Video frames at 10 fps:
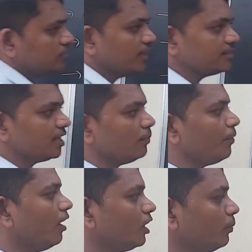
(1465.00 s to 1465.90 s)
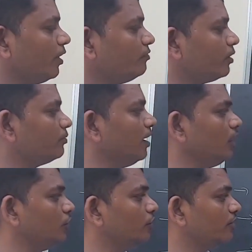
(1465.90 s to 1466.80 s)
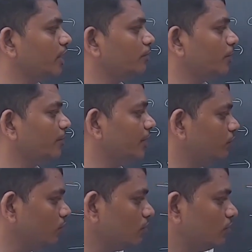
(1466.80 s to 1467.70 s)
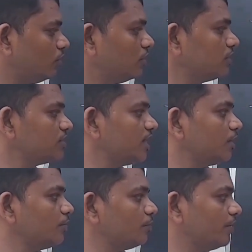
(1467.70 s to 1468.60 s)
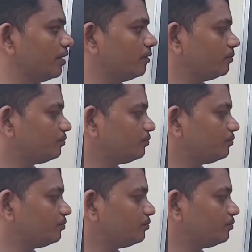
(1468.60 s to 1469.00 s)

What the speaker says: Cell sap occupied from the nuclear membrane to cell membrane.